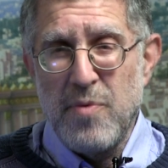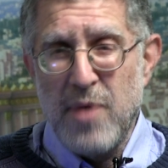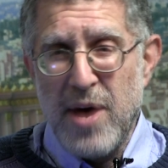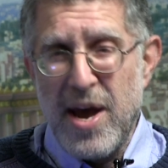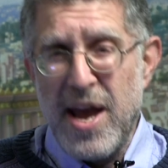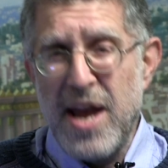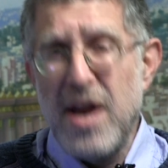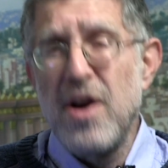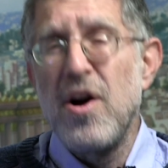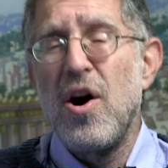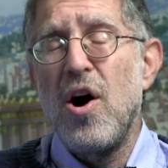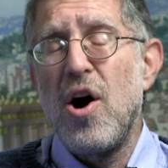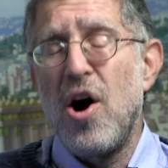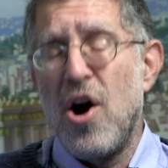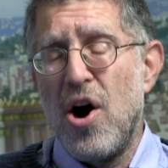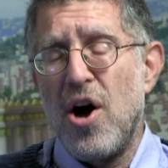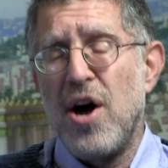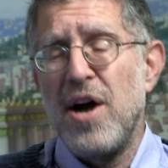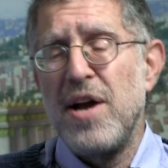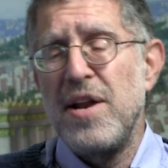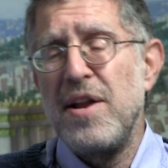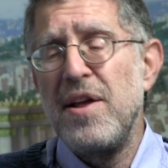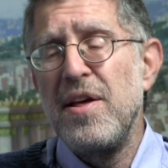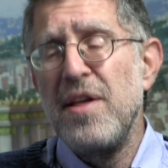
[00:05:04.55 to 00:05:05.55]
way
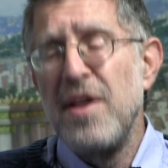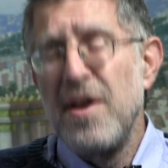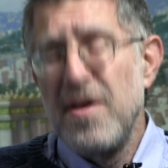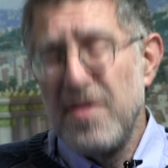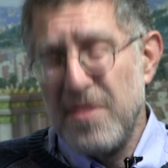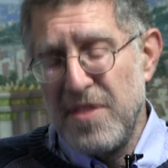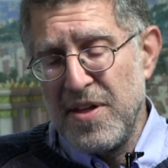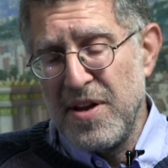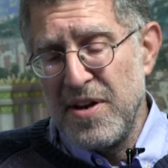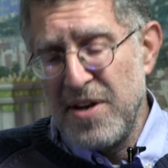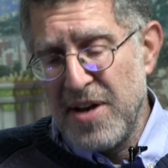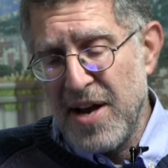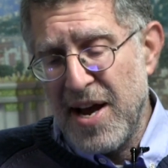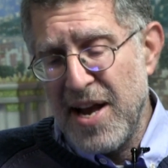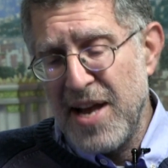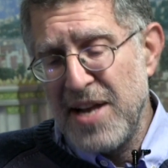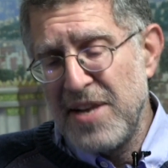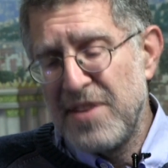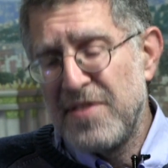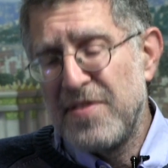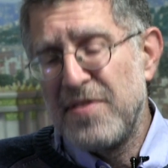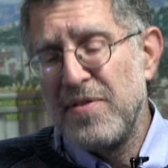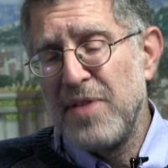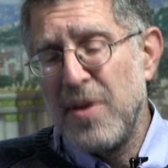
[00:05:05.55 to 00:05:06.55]
on the
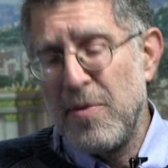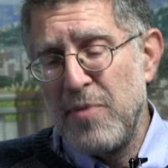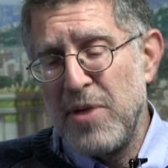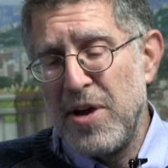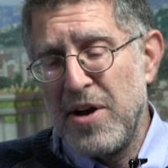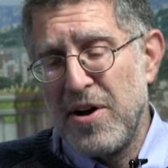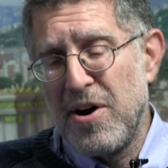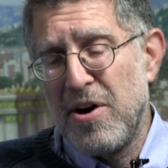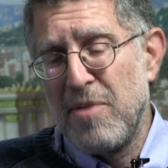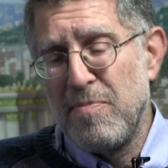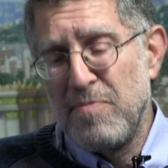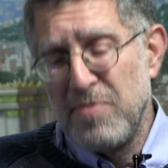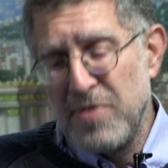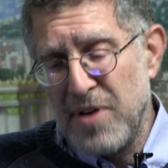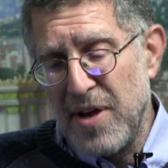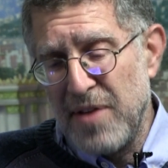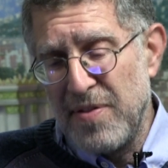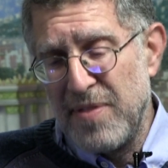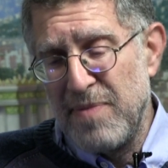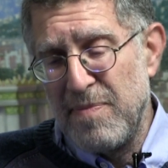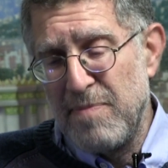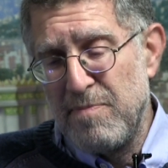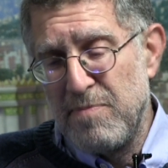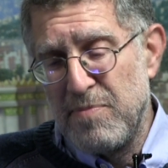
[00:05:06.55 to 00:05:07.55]
night that we call
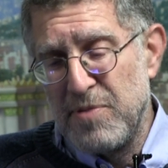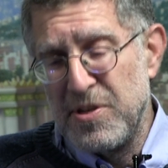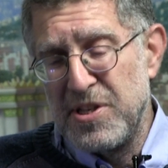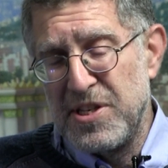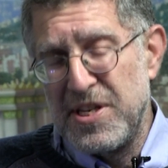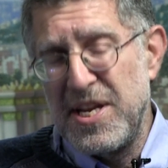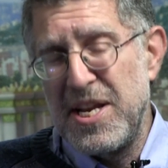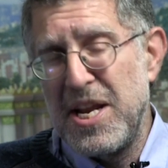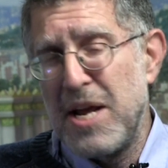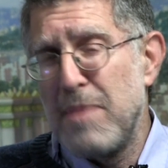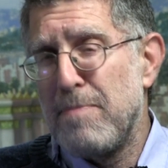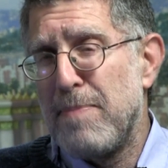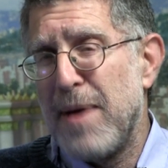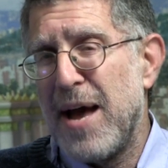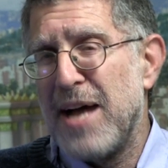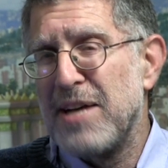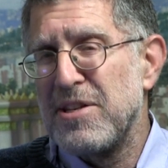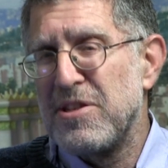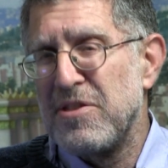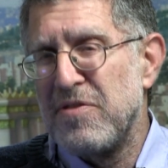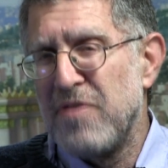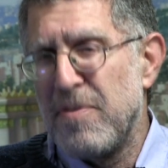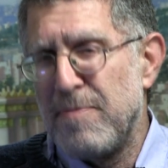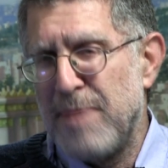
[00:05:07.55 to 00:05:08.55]
preceding
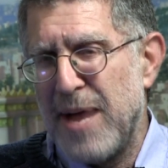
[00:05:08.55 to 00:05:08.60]
Passover,